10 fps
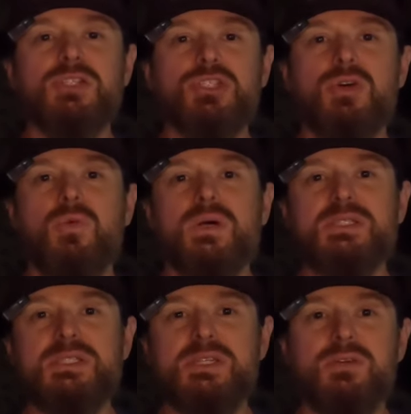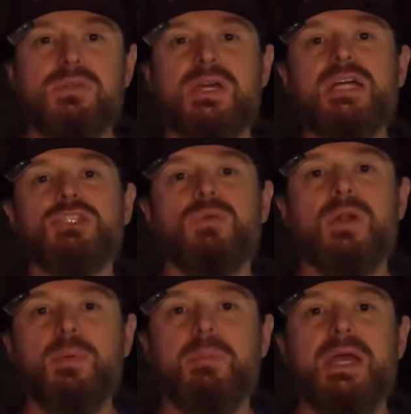to show was, you know, the guy
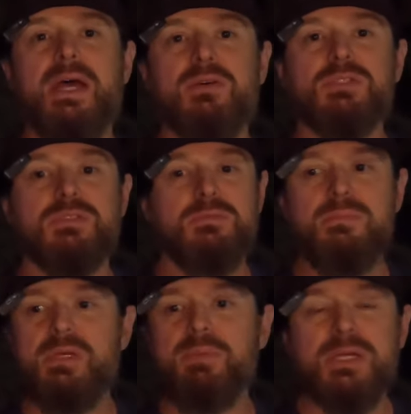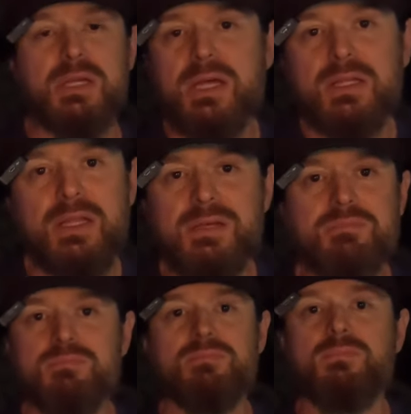showing up at my house, me being kind of like,
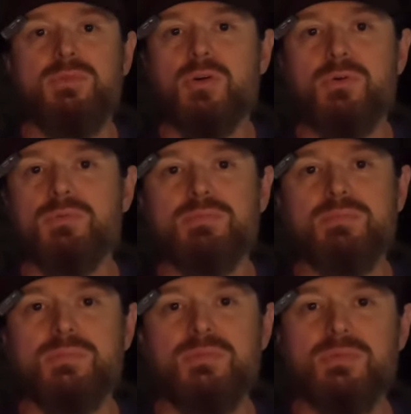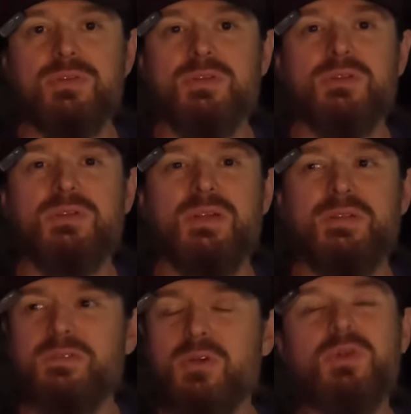no
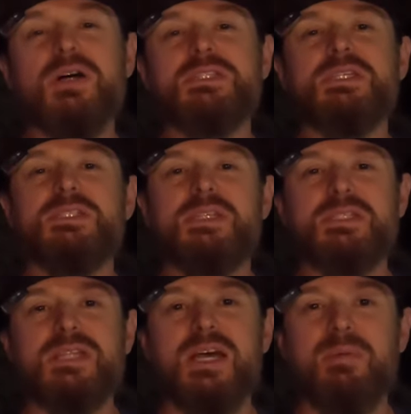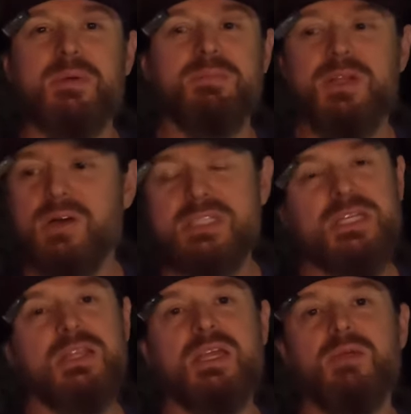nonsense this time. I
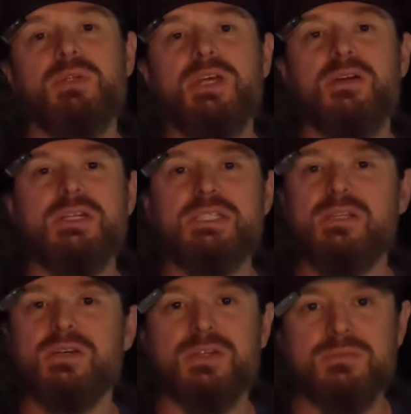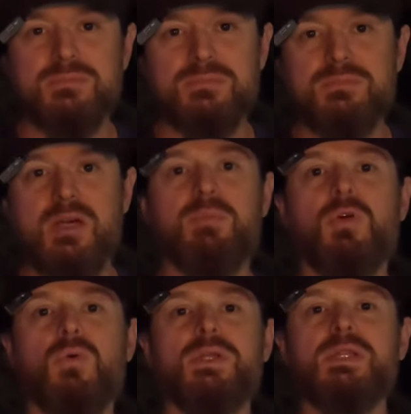set the camera down. I say, look, I'm
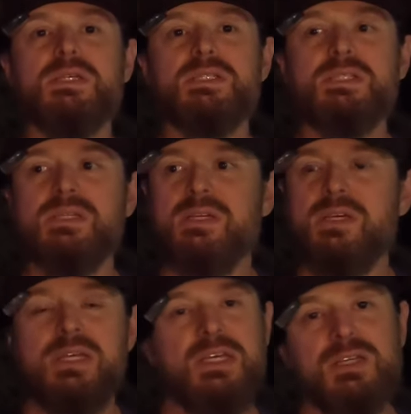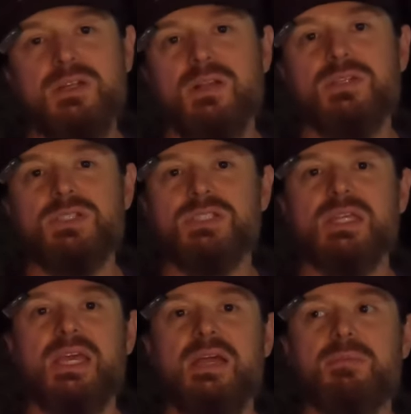recording this. He acknowledges
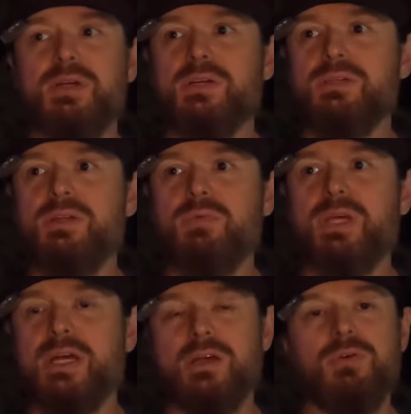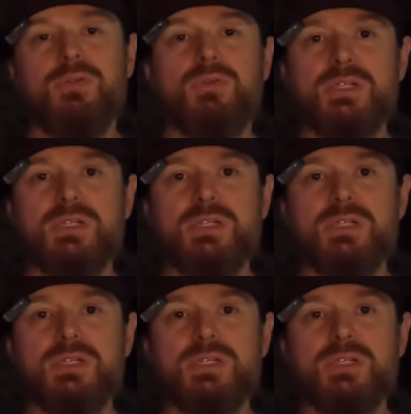the camera. You know, we kind of go through our